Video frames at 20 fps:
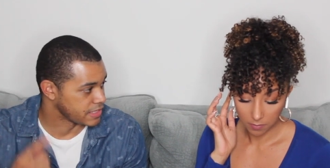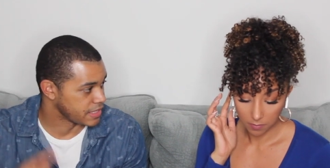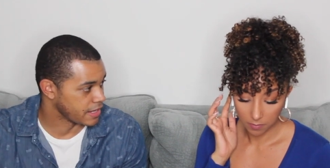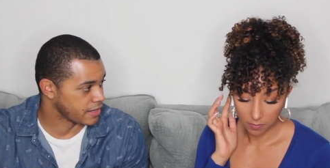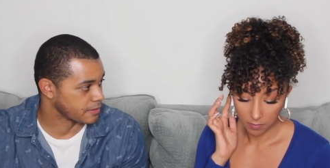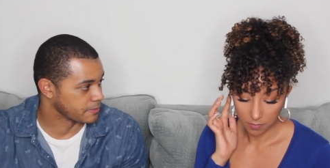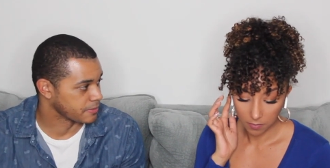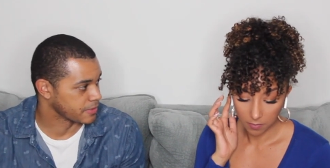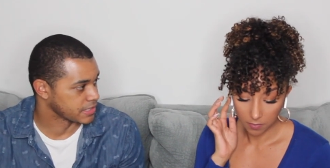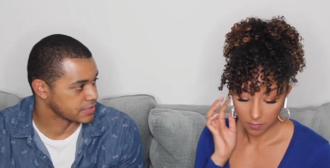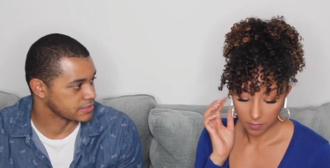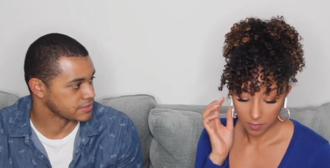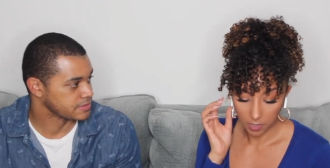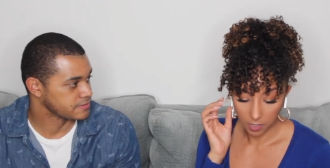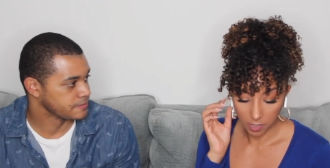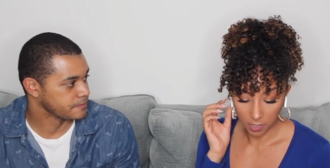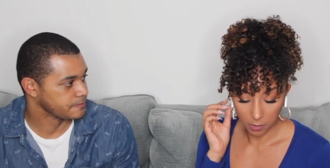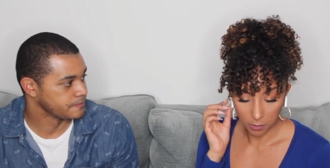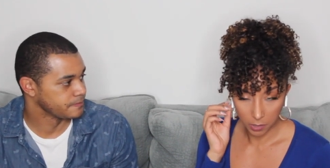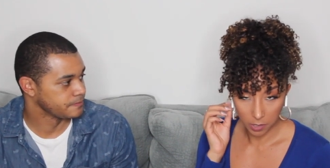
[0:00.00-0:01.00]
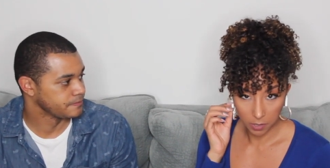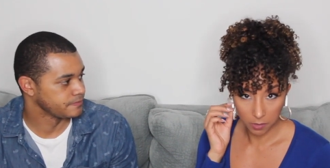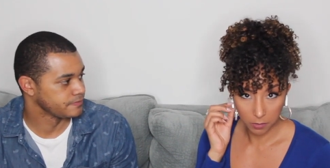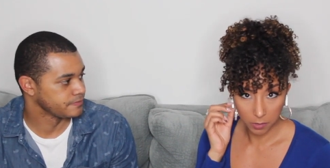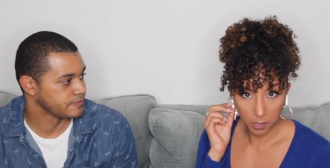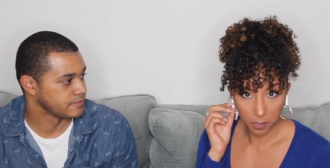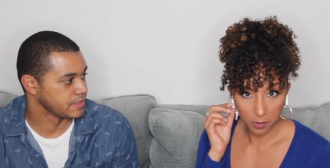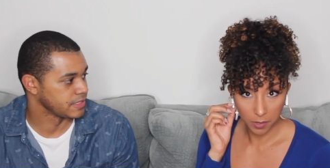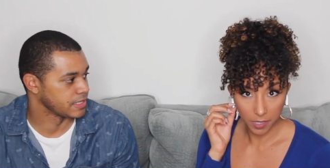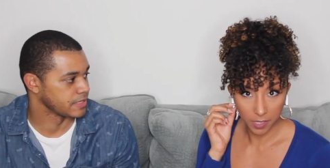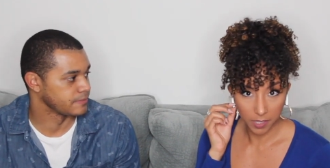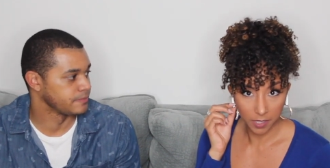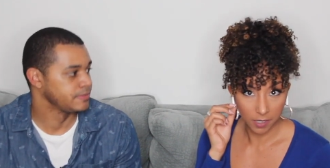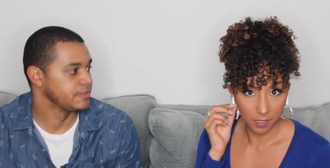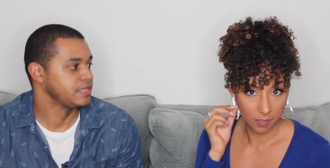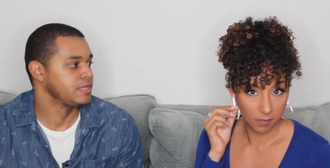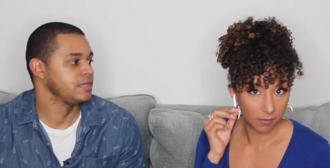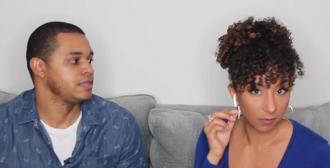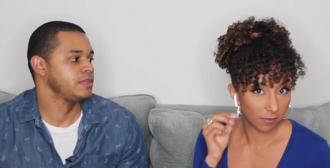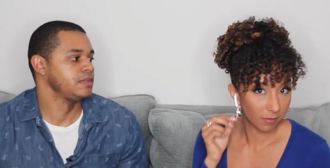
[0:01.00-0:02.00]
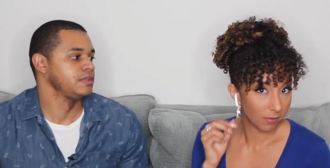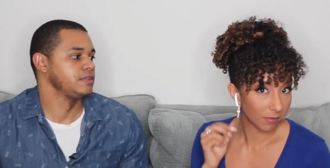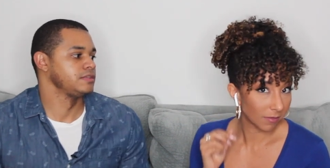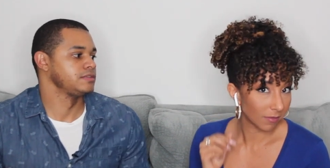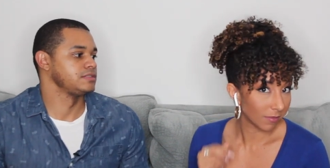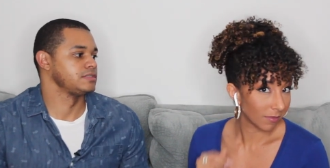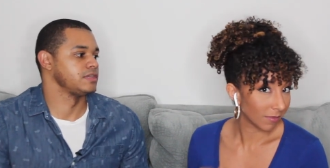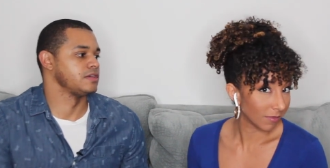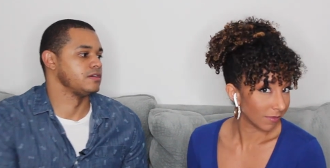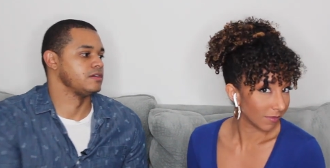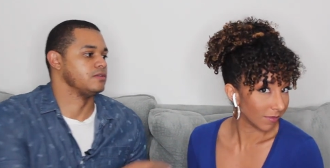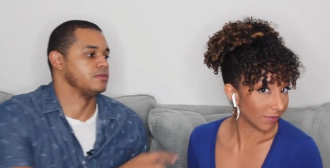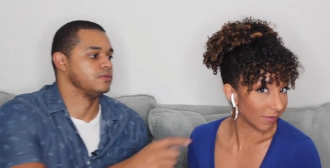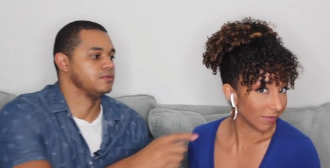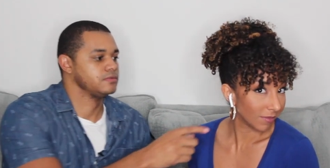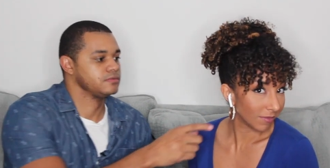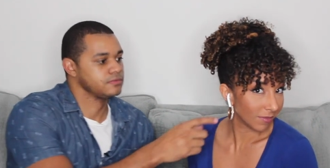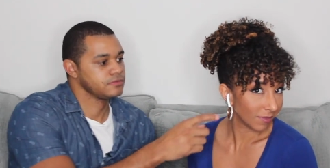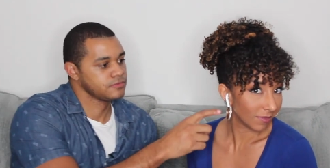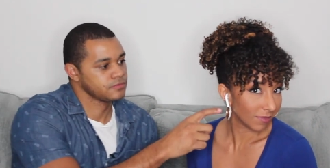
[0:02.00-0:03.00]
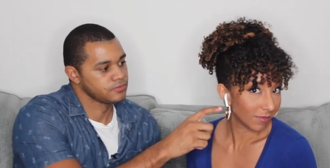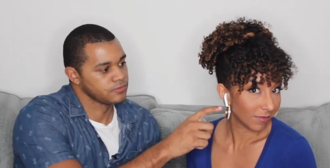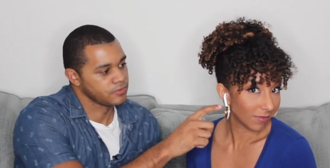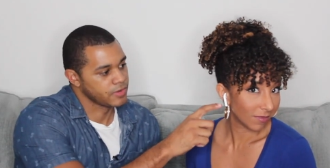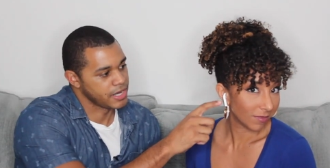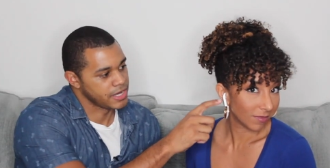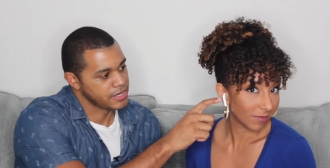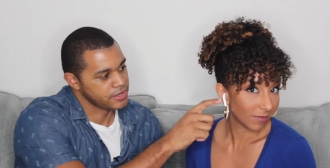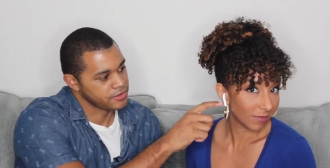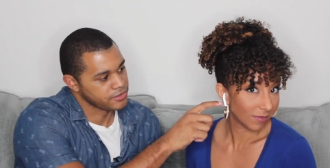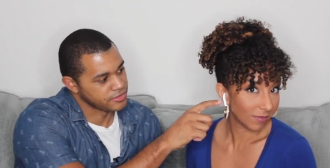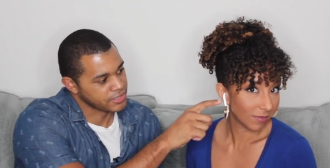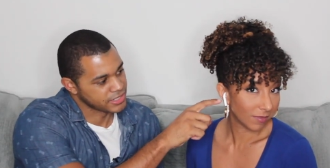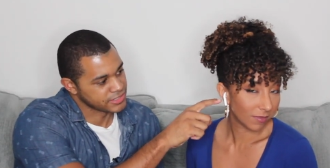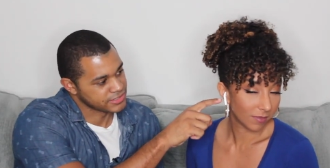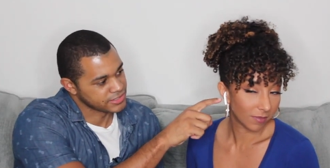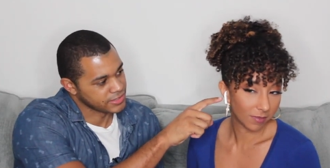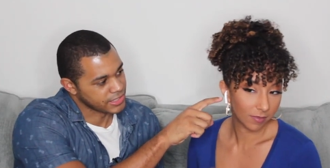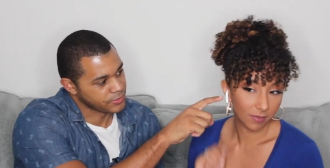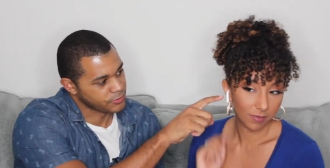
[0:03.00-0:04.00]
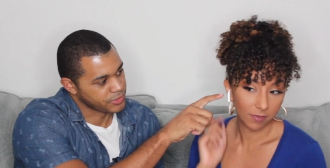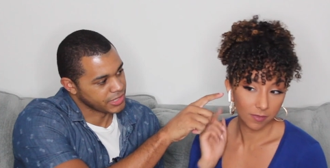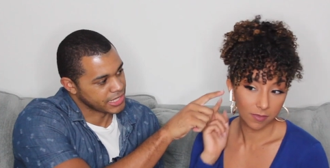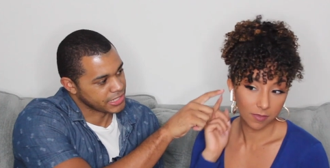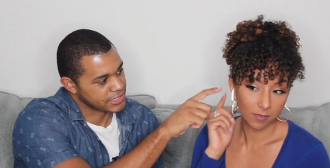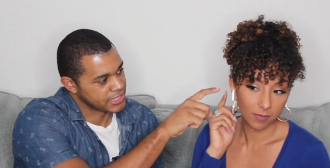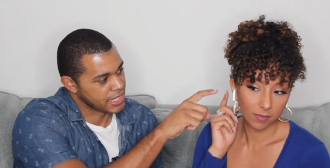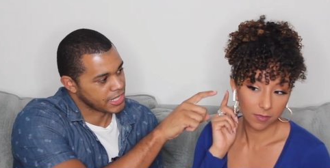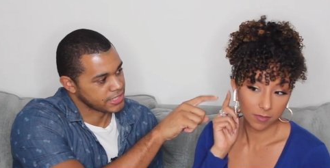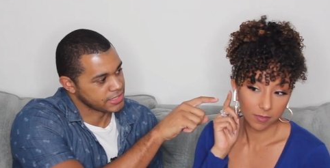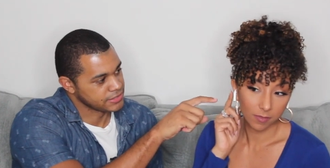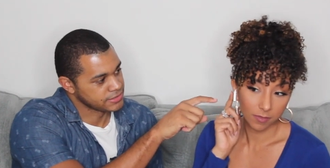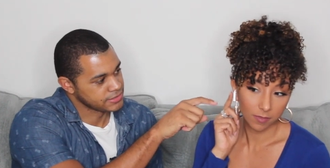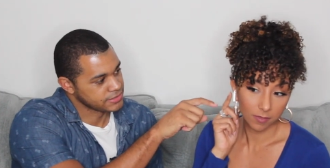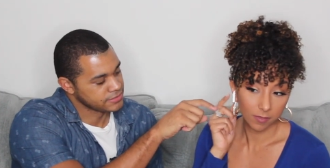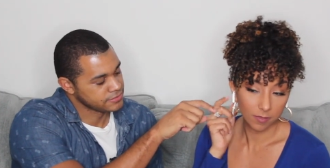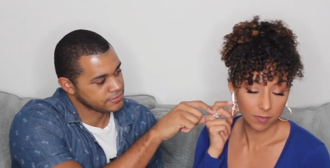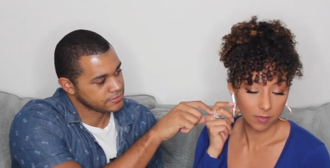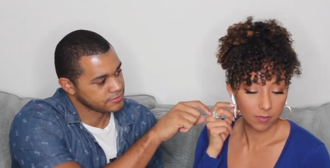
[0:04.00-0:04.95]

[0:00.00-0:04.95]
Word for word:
Speaker 1: the AirPods. Oh, where, where do yeah. I hit? So right here, you kind of see like where that dot is.